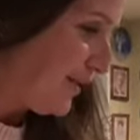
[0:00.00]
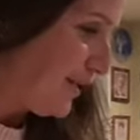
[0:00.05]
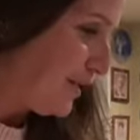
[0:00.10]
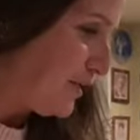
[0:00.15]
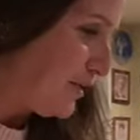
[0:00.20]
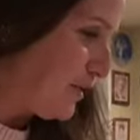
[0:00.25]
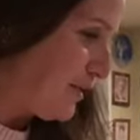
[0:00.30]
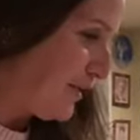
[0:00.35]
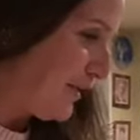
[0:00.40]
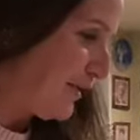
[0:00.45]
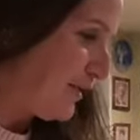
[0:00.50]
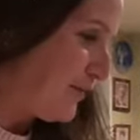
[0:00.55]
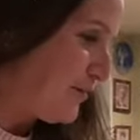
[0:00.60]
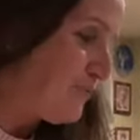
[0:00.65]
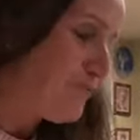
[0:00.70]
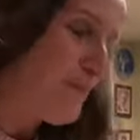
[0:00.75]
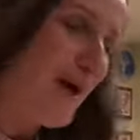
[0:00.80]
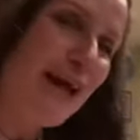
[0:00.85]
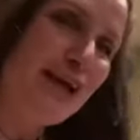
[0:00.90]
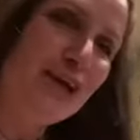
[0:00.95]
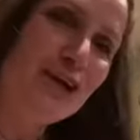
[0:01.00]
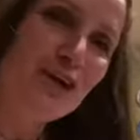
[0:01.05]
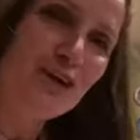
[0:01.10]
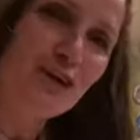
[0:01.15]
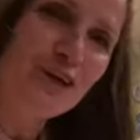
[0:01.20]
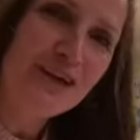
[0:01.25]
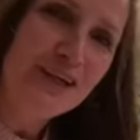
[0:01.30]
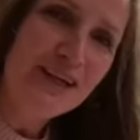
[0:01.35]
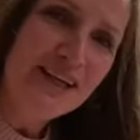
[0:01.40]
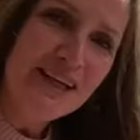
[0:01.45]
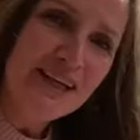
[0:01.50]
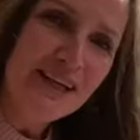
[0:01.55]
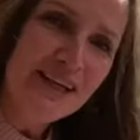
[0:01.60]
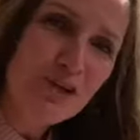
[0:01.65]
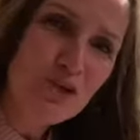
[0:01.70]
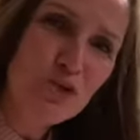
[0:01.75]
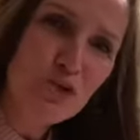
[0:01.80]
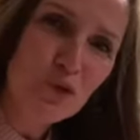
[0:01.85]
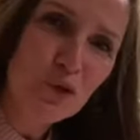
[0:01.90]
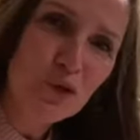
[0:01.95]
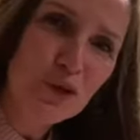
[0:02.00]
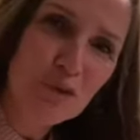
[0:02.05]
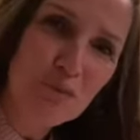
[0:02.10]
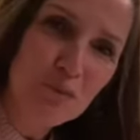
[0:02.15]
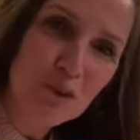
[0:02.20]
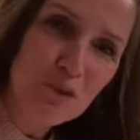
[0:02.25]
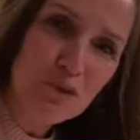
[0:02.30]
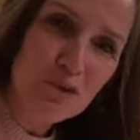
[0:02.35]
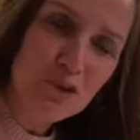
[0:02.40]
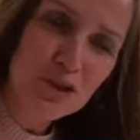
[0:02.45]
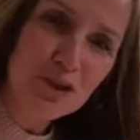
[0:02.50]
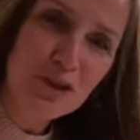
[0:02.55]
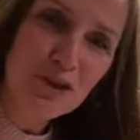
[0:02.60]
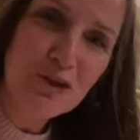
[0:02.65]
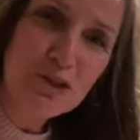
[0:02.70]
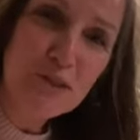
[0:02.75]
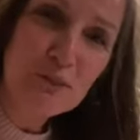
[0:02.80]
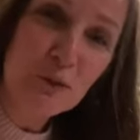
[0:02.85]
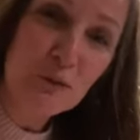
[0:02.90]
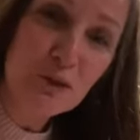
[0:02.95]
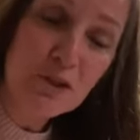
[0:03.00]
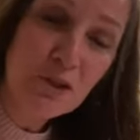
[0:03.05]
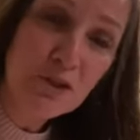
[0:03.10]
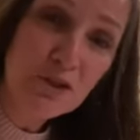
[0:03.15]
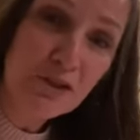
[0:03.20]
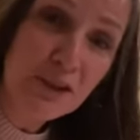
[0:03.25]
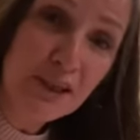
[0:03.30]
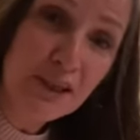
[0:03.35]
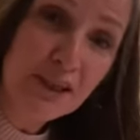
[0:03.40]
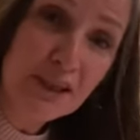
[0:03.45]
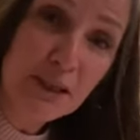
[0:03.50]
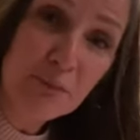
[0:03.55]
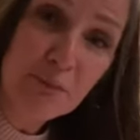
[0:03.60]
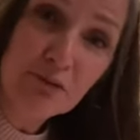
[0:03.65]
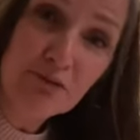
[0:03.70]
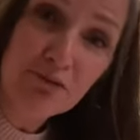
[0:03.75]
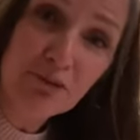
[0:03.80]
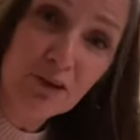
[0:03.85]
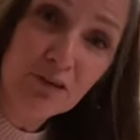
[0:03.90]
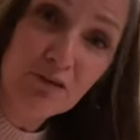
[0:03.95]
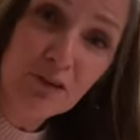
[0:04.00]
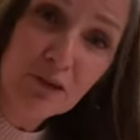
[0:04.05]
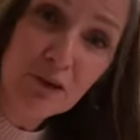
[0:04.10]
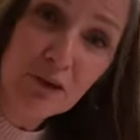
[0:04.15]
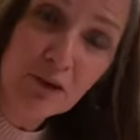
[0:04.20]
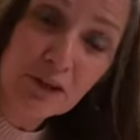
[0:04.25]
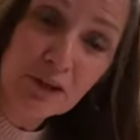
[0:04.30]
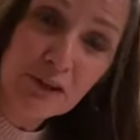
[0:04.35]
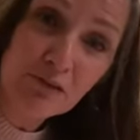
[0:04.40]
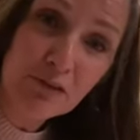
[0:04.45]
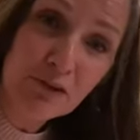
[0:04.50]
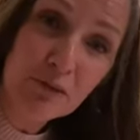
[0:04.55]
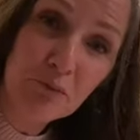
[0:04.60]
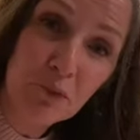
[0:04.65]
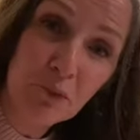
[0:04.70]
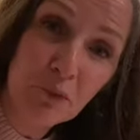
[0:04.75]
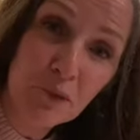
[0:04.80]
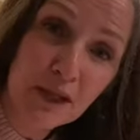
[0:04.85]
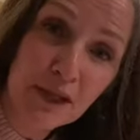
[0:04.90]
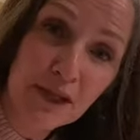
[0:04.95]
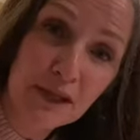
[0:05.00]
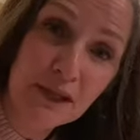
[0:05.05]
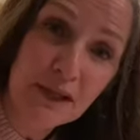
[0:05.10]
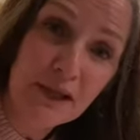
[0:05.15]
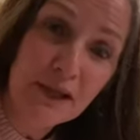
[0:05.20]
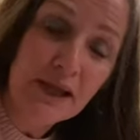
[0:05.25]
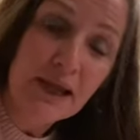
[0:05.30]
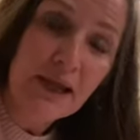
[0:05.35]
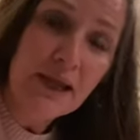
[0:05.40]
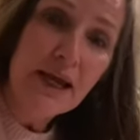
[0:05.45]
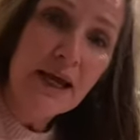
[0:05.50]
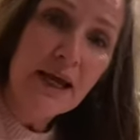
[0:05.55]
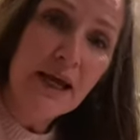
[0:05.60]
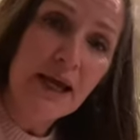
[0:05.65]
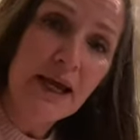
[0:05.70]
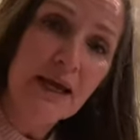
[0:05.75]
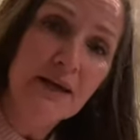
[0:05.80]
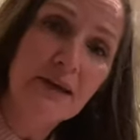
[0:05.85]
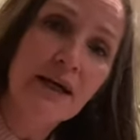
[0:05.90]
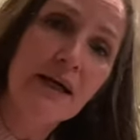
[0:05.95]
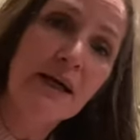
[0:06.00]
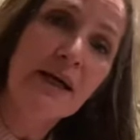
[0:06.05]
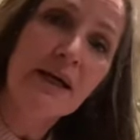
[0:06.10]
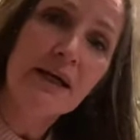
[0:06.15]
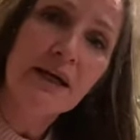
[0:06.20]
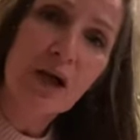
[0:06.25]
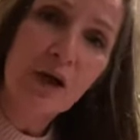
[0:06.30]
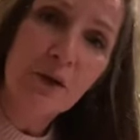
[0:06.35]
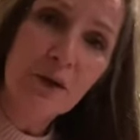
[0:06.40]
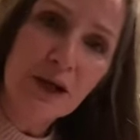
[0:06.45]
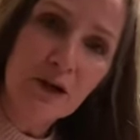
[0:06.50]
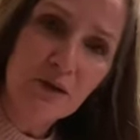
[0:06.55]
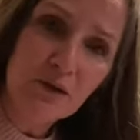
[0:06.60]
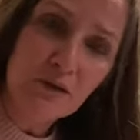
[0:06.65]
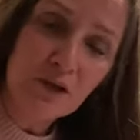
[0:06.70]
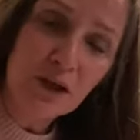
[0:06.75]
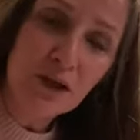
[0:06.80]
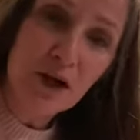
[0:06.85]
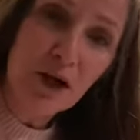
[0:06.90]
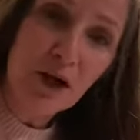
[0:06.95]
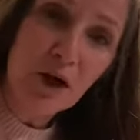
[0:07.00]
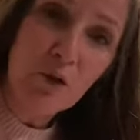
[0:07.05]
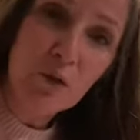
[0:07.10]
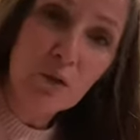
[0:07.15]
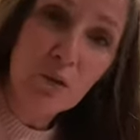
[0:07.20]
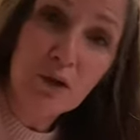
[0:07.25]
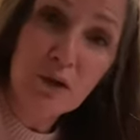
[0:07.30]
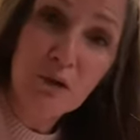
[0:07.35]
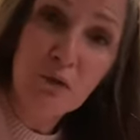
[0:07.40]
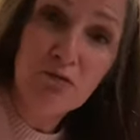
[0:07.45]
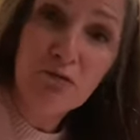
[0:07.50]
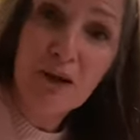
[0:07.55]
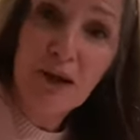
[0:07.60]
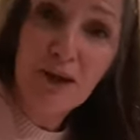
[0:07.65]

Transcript: it may look enjoyable to use, but when you've got to get up at 5 o'clock every morning and go out in the cold when you would